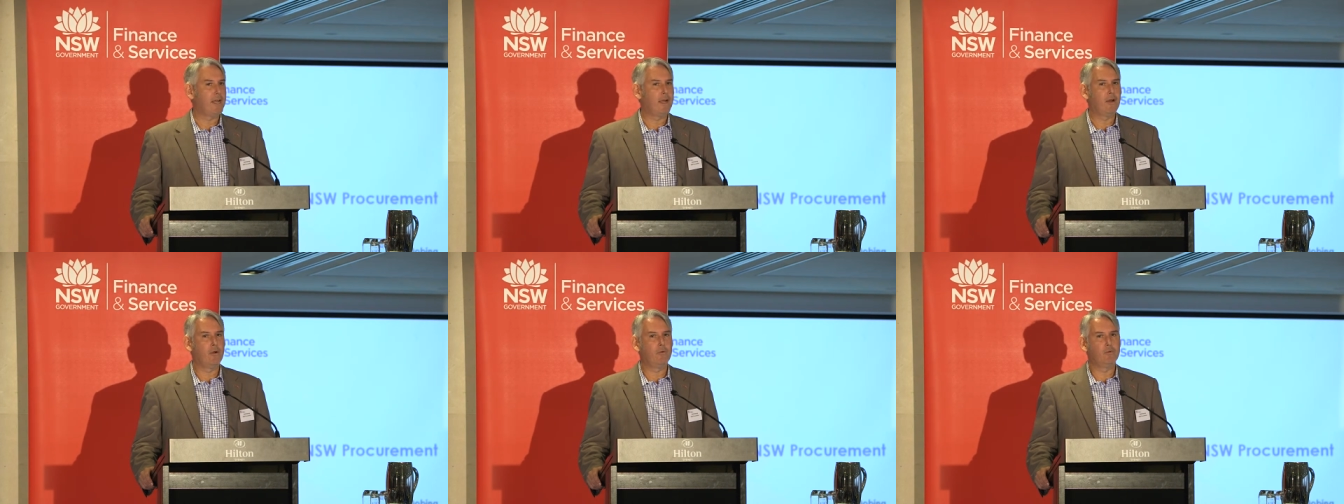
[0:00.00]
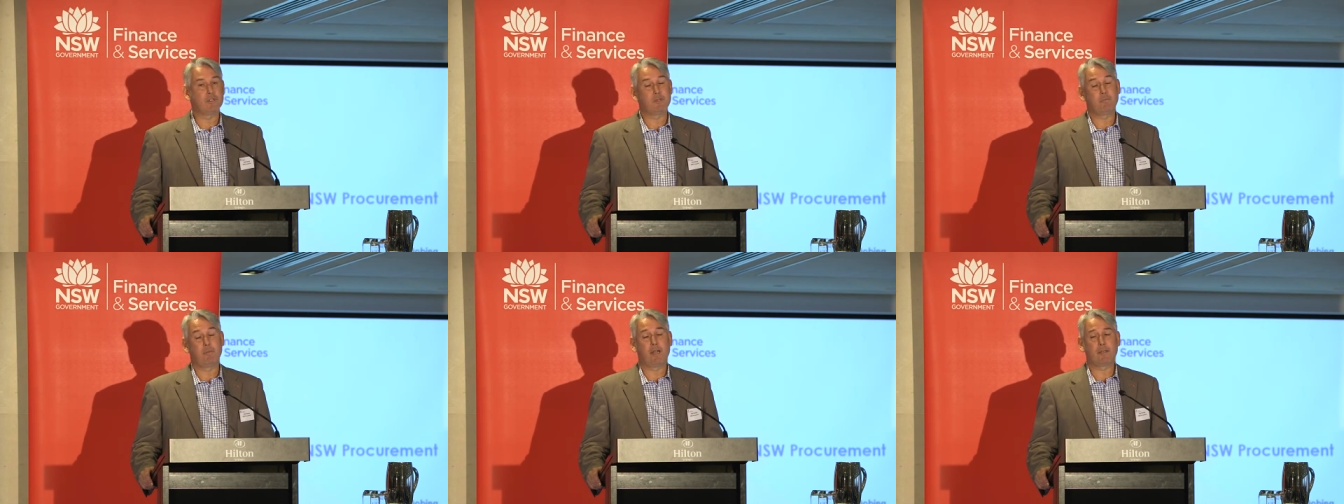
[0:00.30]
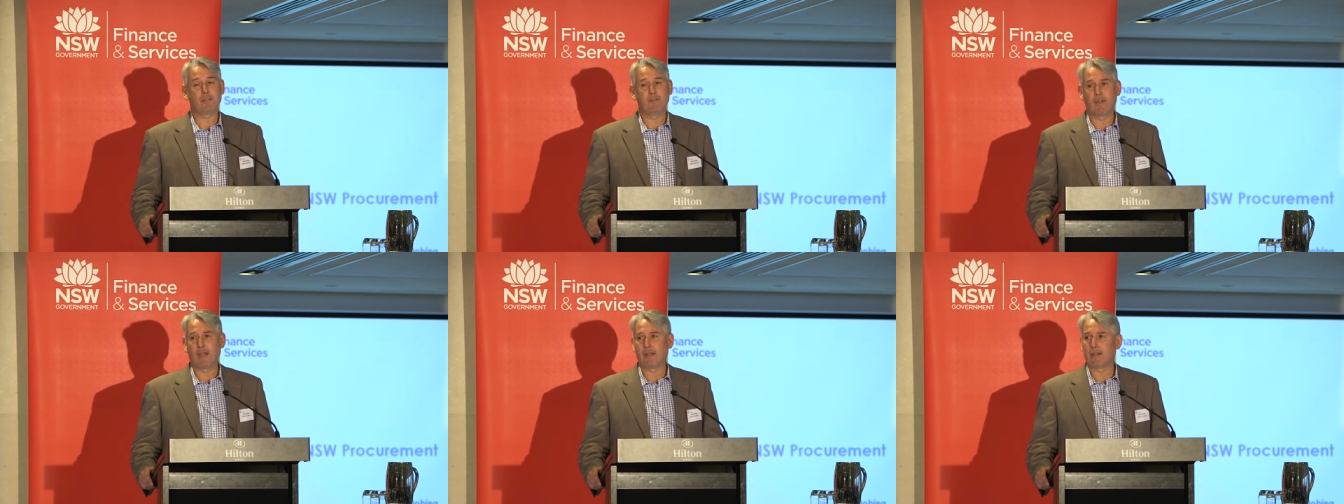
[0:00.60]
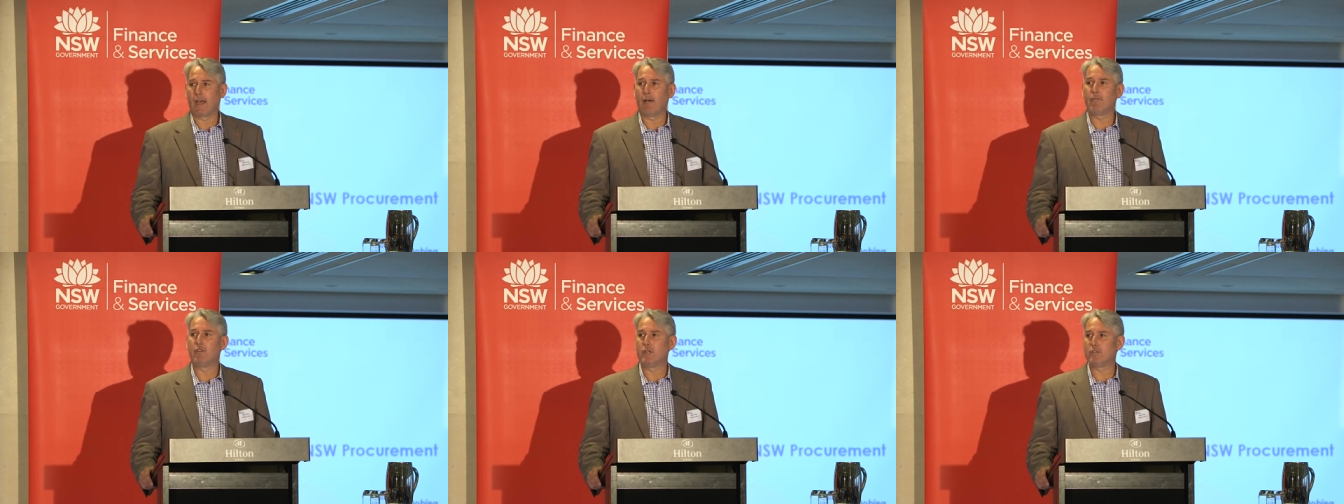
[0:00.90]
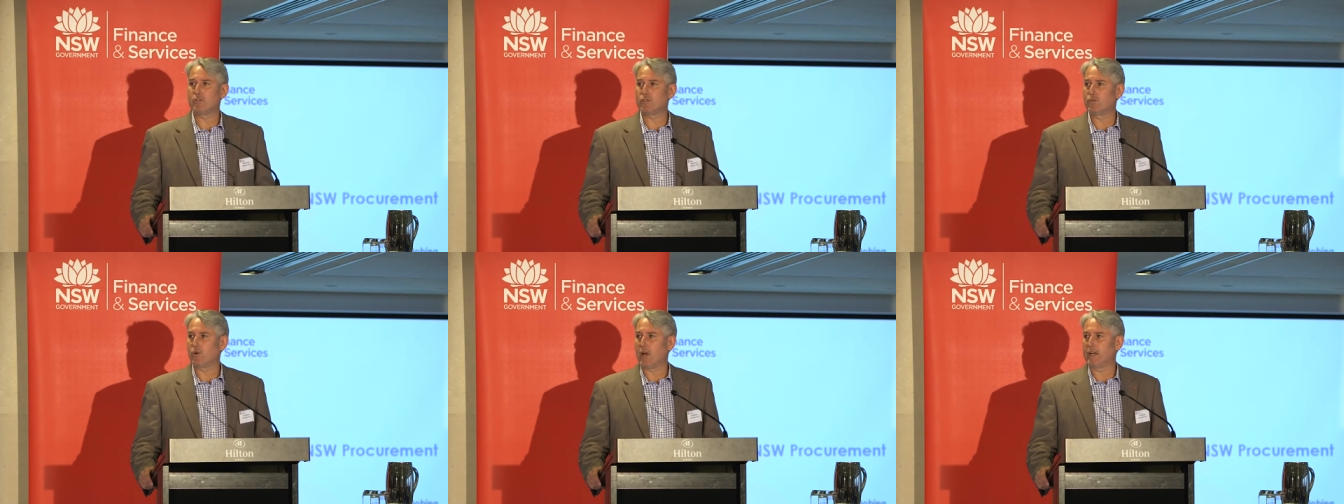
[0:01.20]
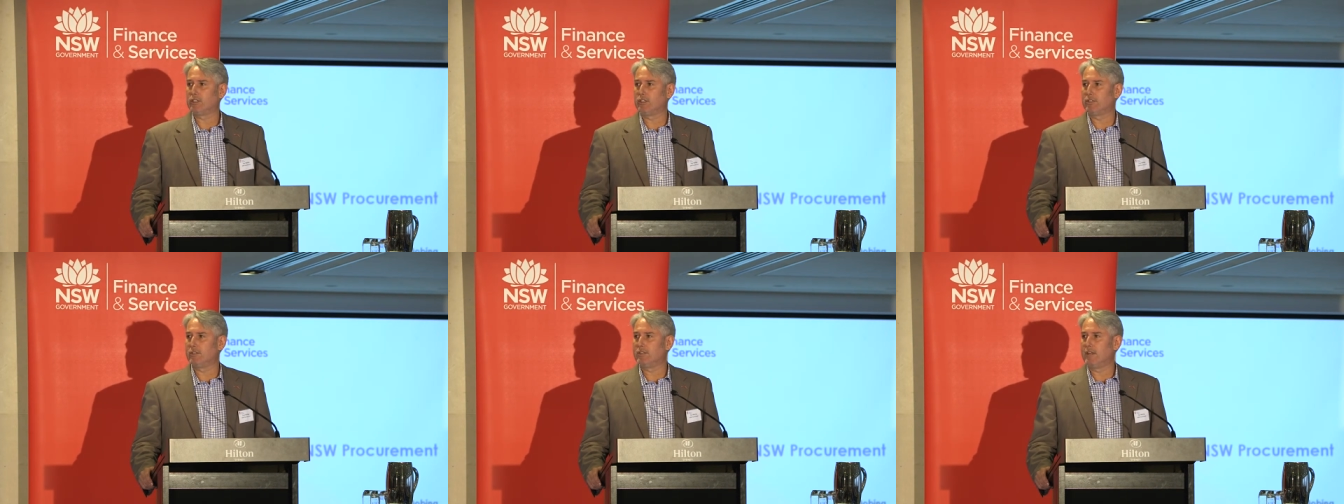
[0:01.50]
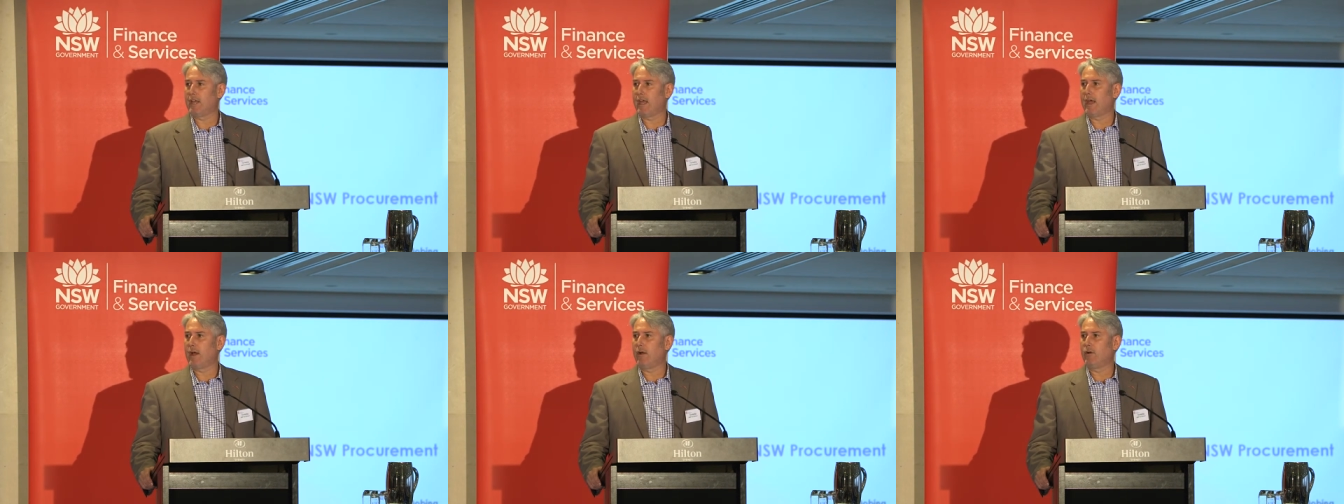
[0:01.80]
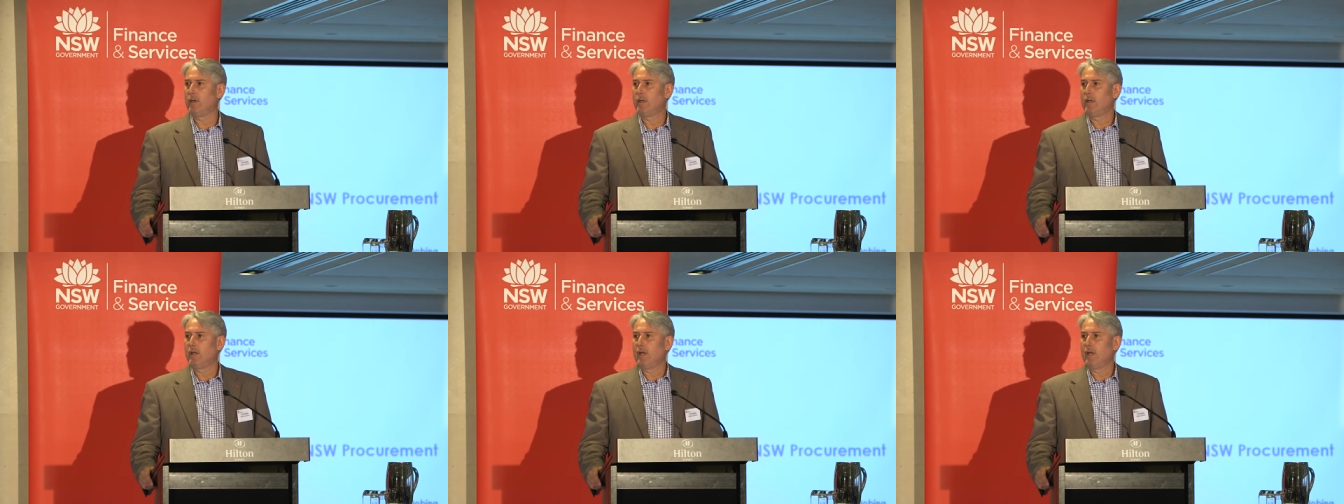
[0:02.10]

our respect of our governance structures now.